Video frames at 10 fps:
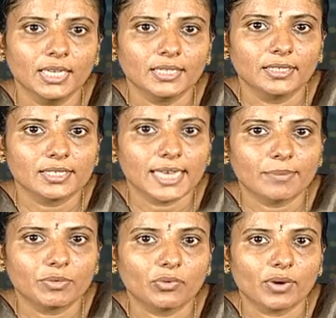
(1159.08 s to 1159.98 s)
This
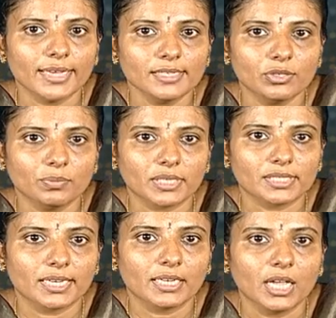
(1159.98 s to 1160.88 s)
chapter tries to
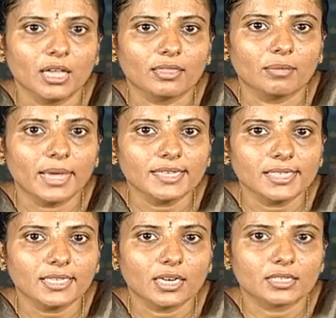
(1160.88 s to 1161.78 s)
present the
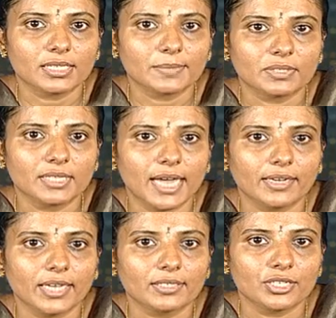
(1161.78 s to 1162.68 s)
basic concepts that
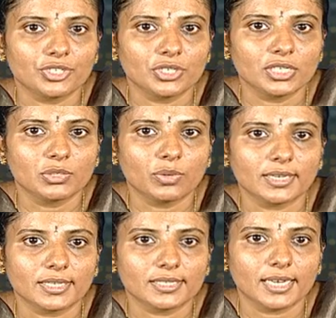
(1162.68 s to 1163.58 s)
are essential to
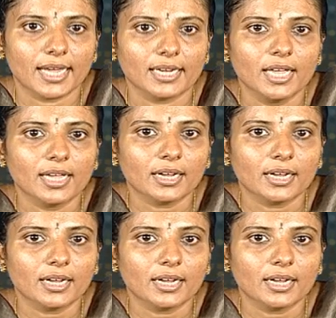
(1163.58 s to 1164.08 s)
understand